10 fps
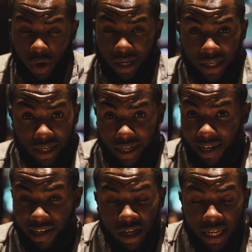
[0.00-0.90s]

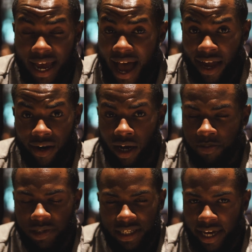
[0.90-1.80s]
One clearly higher
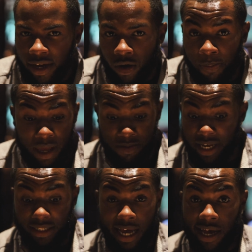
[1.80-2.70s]
upscale,
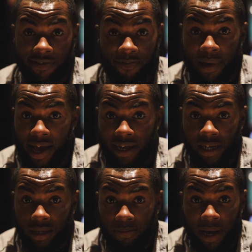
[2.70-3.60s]
maybe it's out of
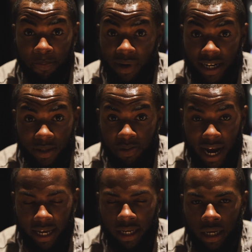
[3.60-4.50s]
my price
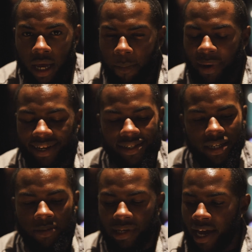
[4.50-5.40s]
bracket, but at the
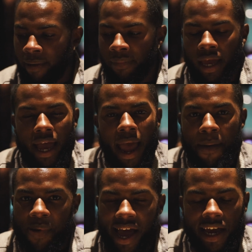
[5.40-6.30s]
same time,
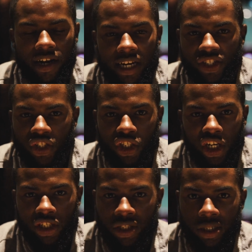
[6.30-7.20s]
Empire is
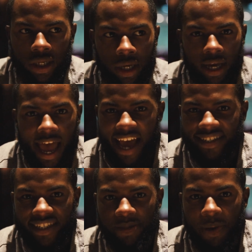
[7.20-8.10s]
just
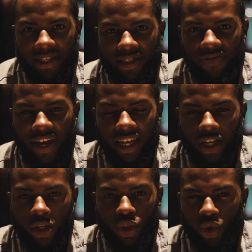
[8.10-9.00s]
as expensive
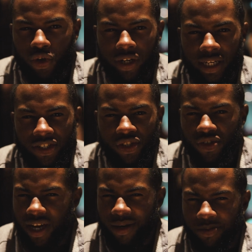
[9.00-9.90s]
and
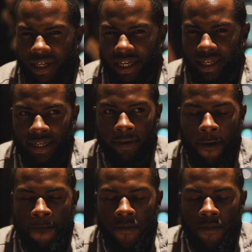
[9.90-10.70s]
luxurious. You get what I'm saying? Like,